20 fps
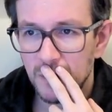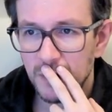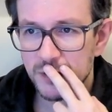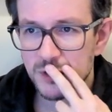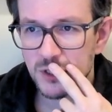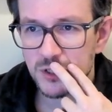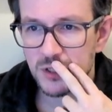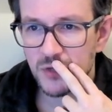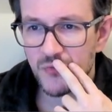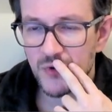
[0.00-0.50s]

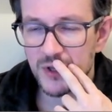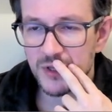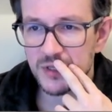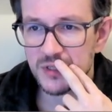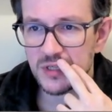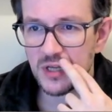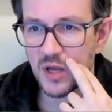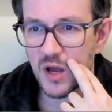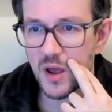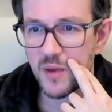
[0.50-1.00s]
It's actually fun.
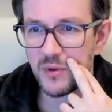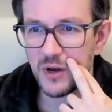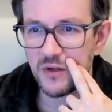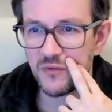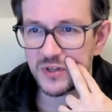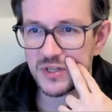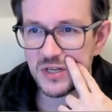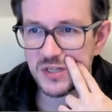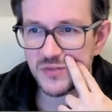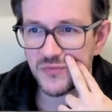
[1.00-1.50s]
I
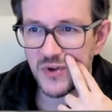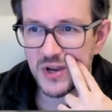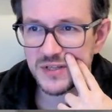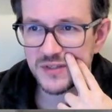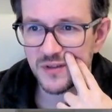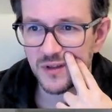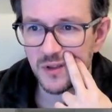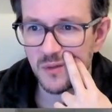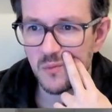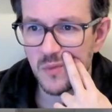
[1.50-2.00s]
believe it's
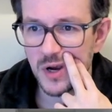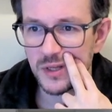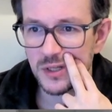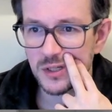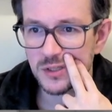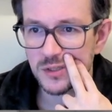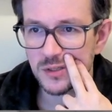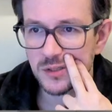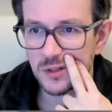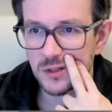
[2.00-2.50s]
faster than
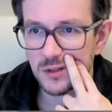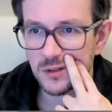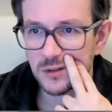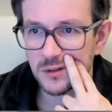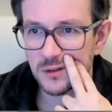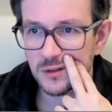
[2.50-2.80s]
mine actually.